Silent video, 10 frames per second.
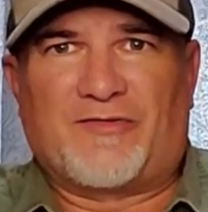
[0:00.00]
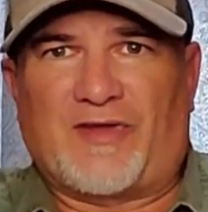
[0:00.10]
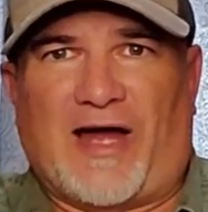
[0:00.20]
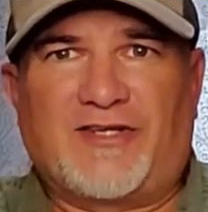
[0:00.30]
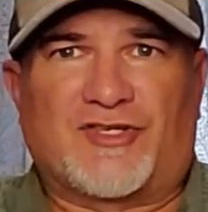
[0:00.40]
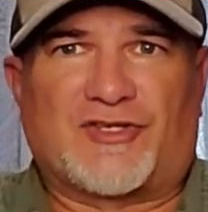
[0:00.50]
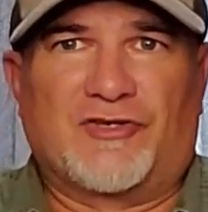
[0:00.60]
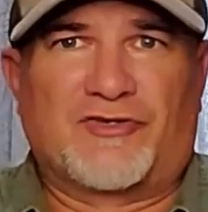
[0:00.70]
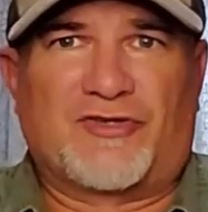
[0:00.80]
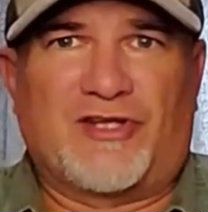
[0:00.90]
I'd just
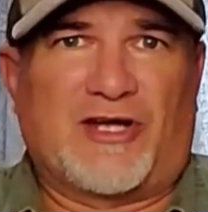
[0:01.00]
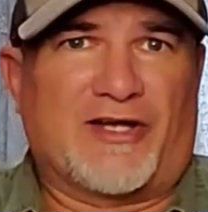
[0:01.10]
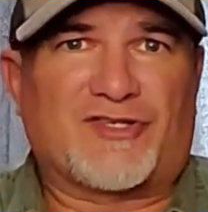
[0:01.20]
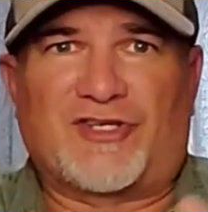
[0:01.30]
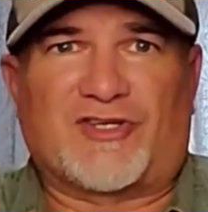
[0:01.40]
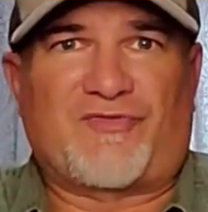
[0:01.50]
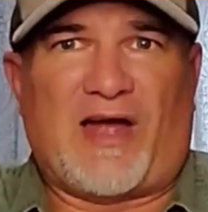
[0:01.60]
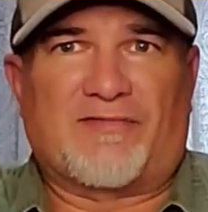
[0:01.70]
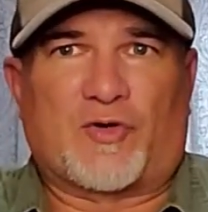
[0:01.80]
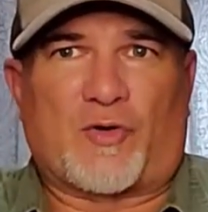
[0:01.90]
use the
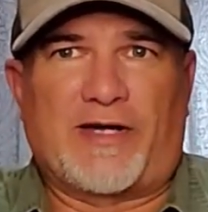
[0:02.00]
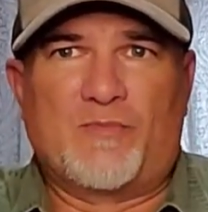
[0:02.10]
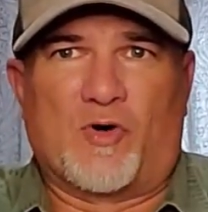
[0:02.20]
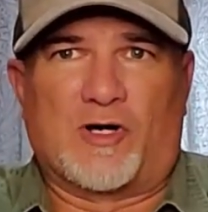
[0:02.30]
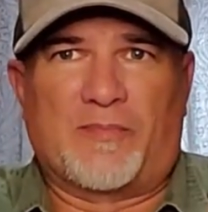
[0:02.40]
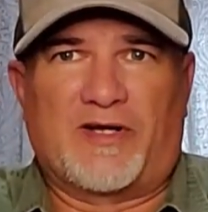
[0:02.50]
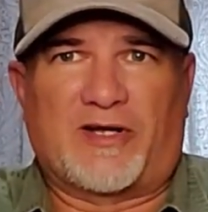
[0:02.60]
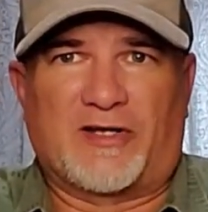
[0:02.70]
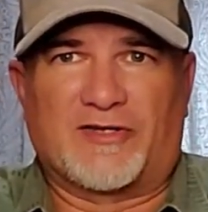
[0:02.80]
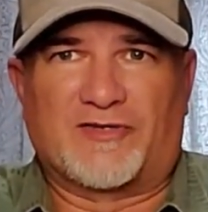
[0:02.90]
6.5 Creedmoor
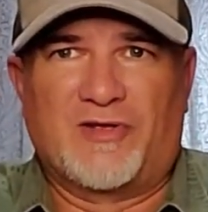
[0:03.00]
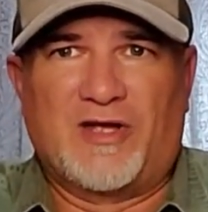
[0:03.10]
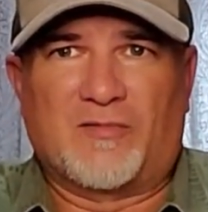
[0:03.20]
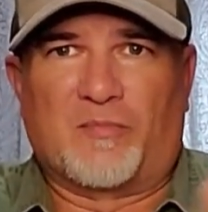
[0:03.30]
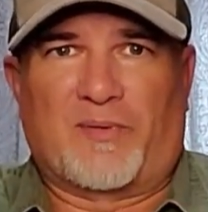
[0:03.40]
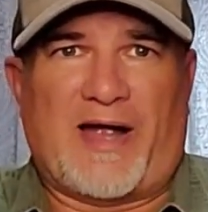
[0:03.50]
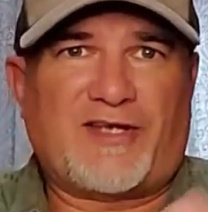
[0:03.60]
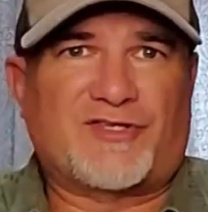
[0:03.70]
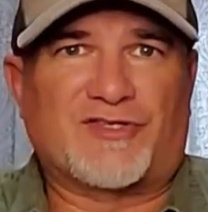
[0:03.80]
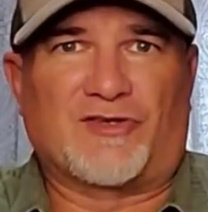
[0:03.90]
because
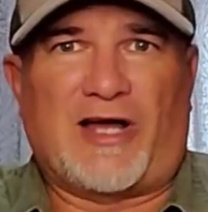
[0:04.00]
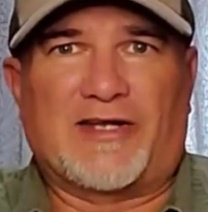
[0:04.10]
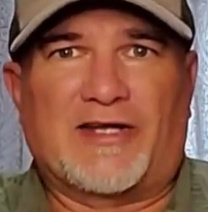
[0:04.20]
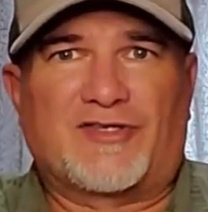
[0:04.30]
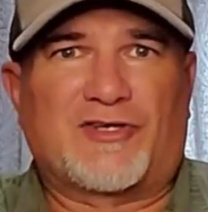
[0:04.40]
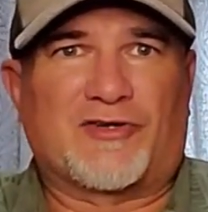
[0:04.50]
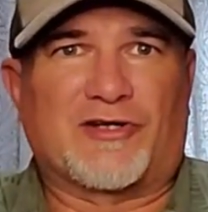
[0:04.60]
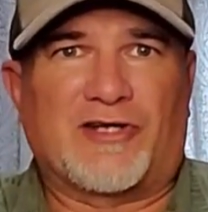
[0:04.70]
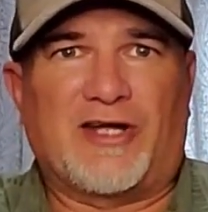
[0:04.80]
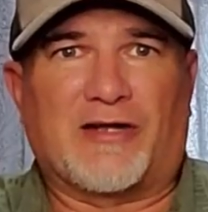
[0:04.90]
brass is a lot easier to
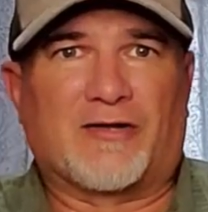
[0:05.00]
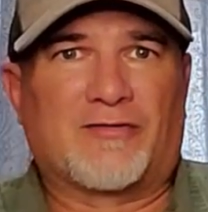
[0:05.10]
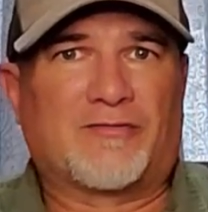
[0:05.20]
get.